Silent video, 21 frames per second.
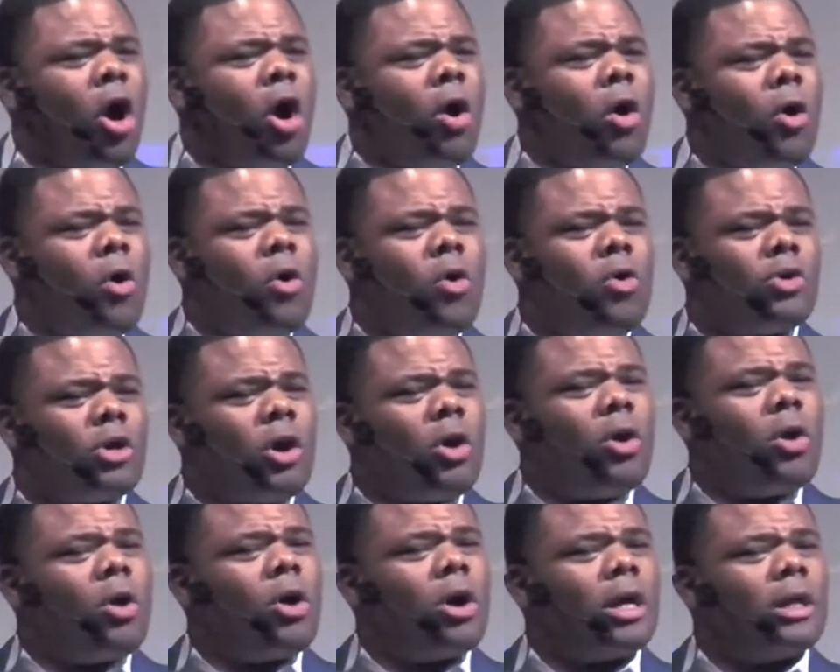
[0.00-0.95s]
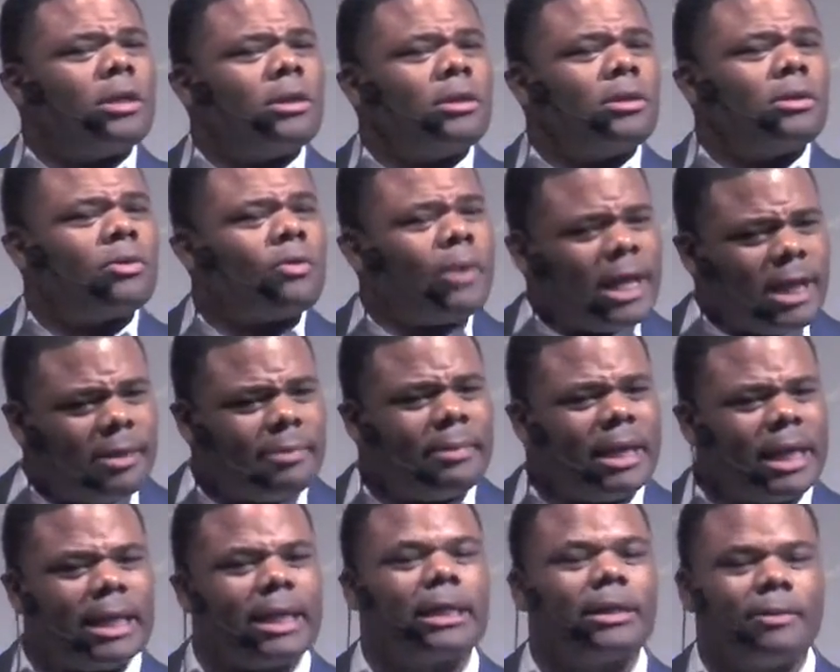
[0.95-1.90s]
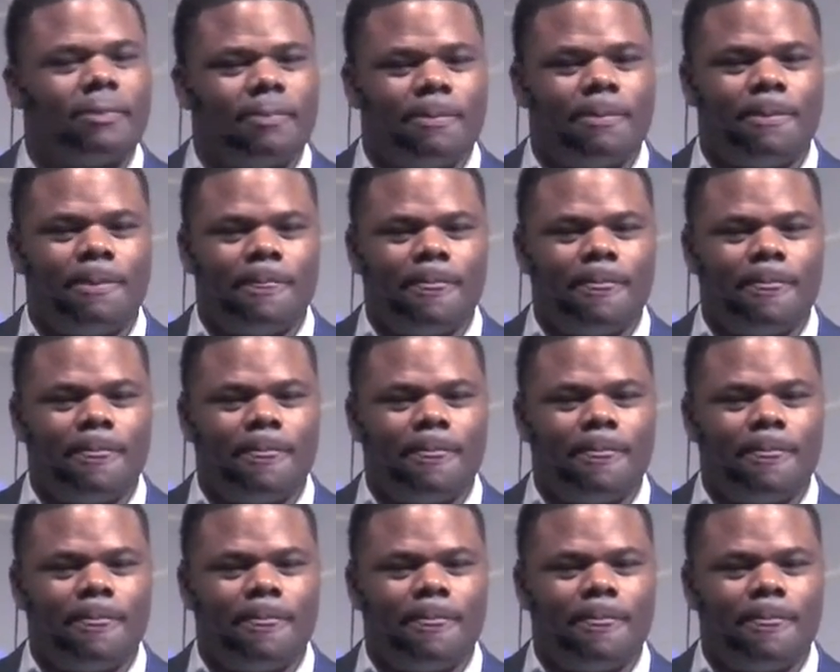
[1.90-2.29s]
Hold on, wait a minute.